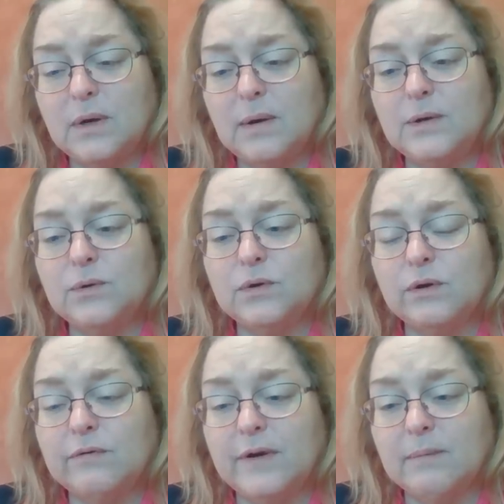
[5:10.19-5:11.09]
a nuclear
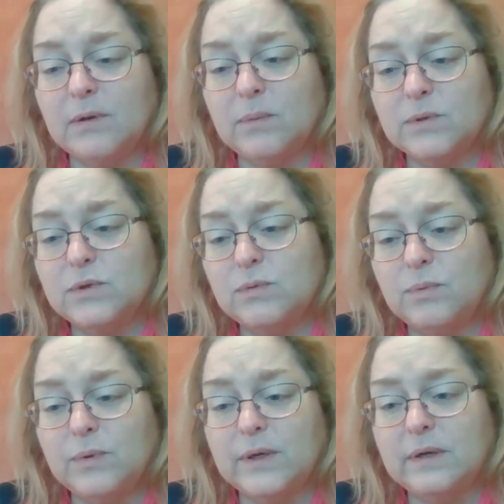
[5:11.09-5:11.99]
family with
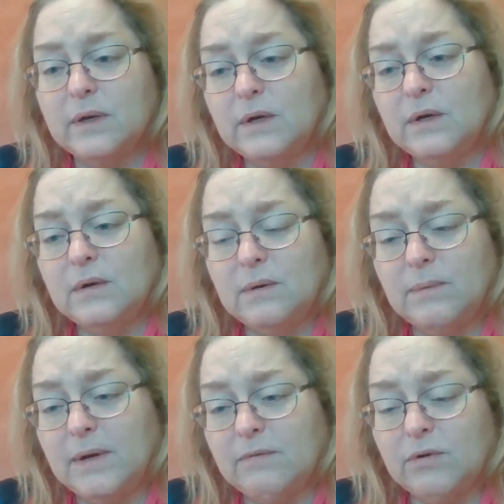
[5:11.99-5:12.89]

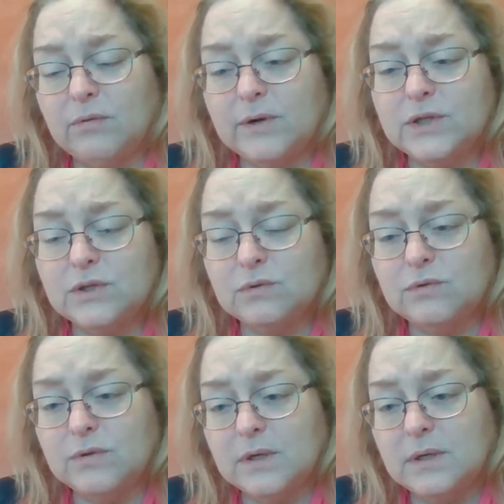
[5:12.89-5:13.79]
2.3
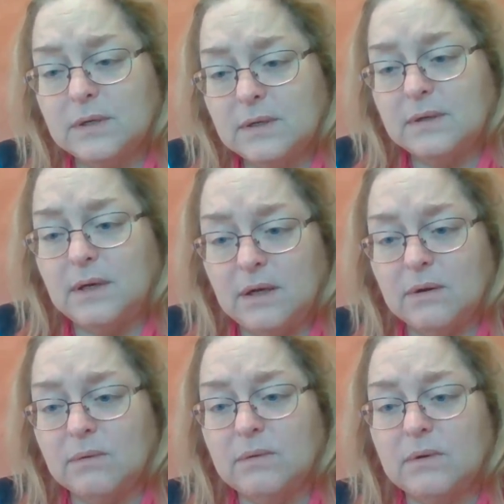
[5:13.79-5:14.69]
children, you
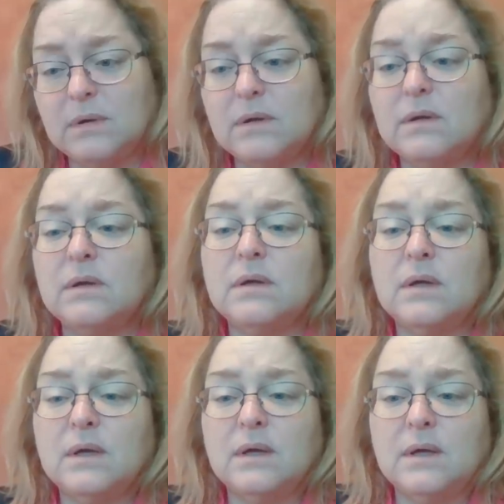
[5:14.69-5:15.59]
know,
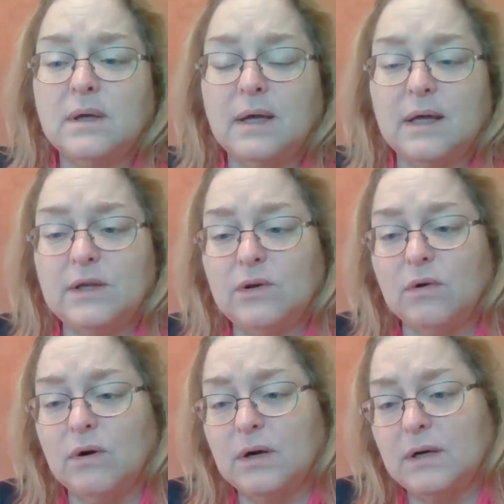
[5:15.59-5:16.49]
and the
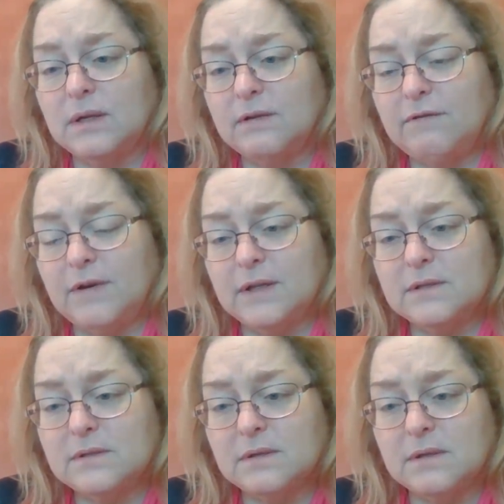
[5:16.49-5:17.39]
yard and the
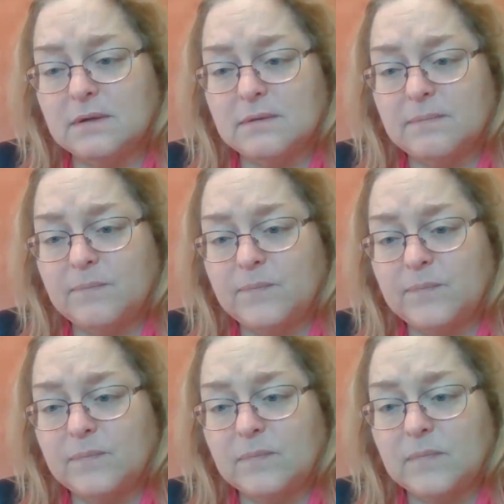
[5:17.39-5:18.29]
fence and the,
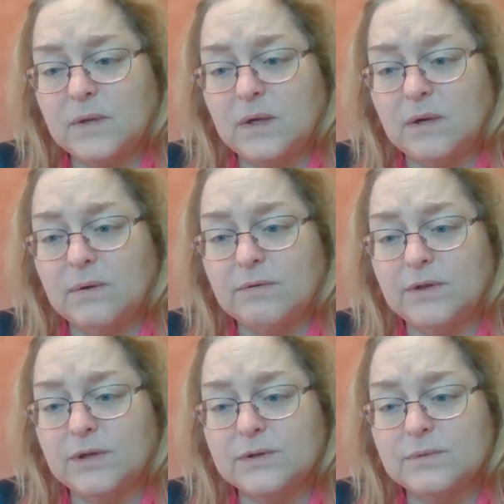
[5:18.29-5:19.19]
you know,
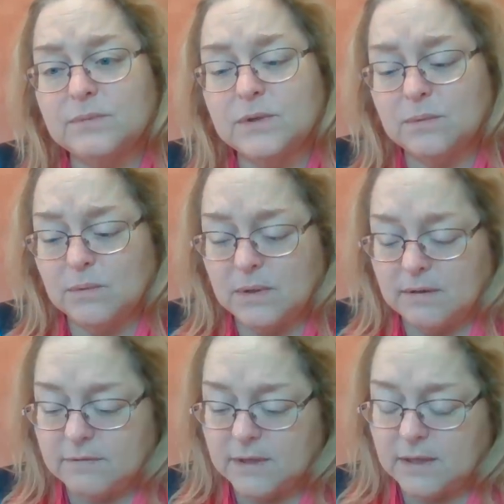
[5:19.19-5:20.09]
everything's
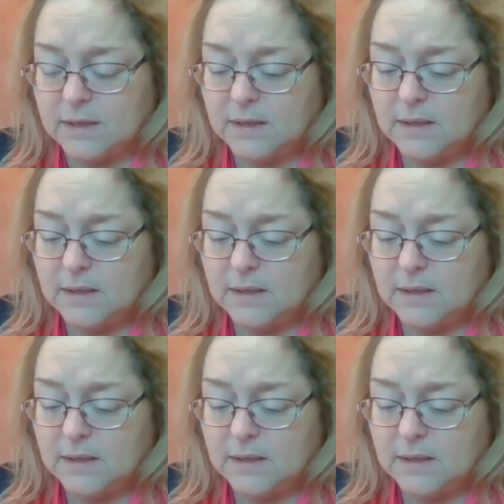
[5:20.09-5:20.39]
lovely.